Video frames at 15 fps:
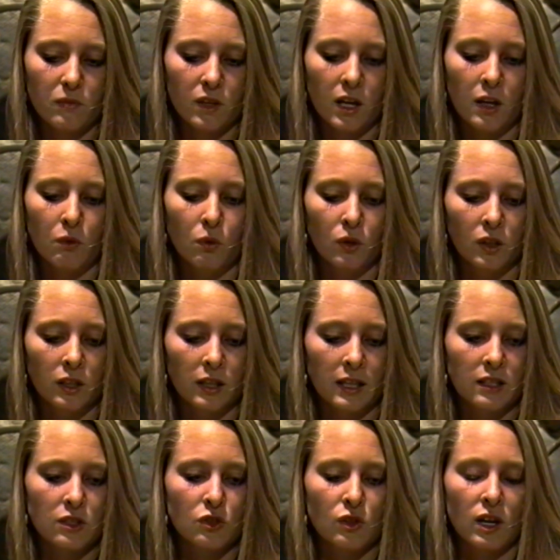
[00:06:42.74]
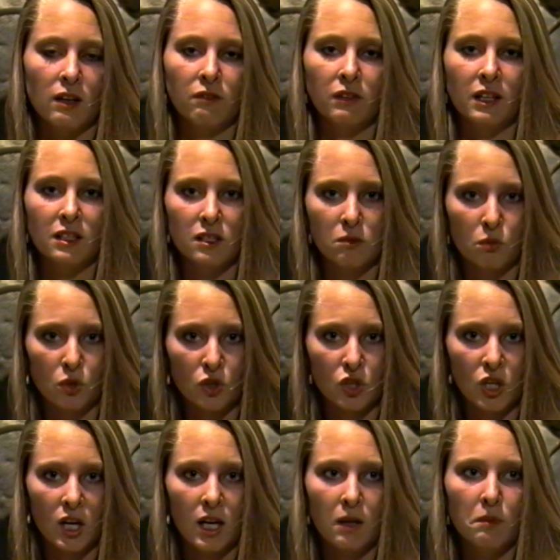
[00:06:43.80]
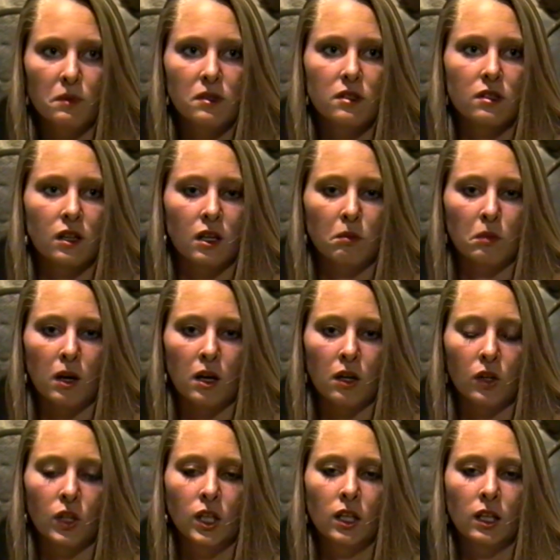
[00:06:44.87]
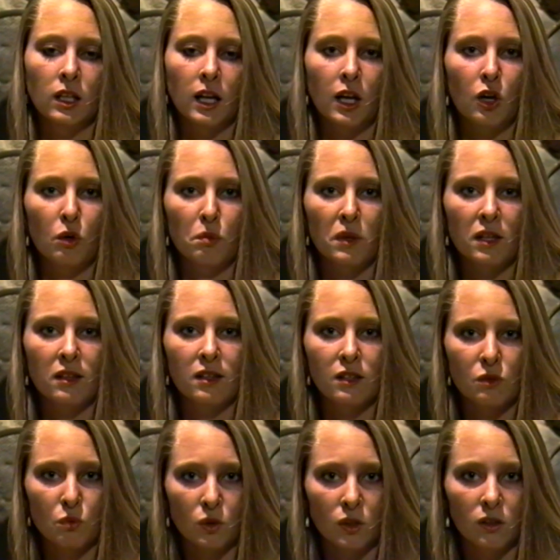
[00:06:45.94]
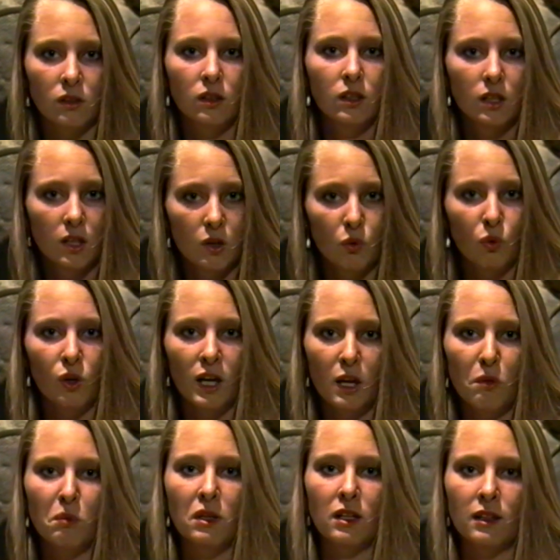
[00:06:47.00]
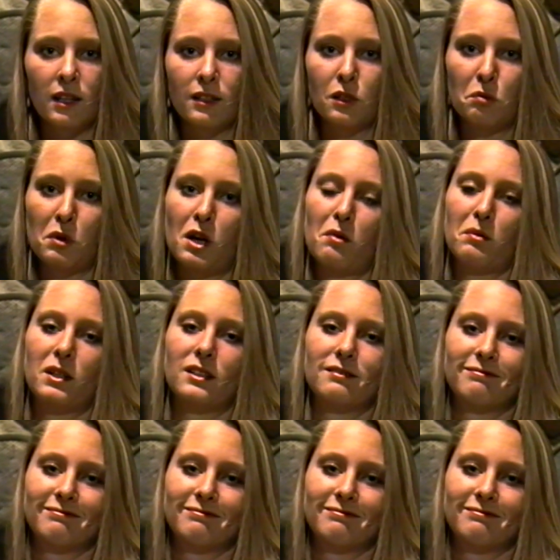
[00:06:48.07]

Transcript: I'd really like to try and find some more jobs on modeling, and I hope that this will help me in that department.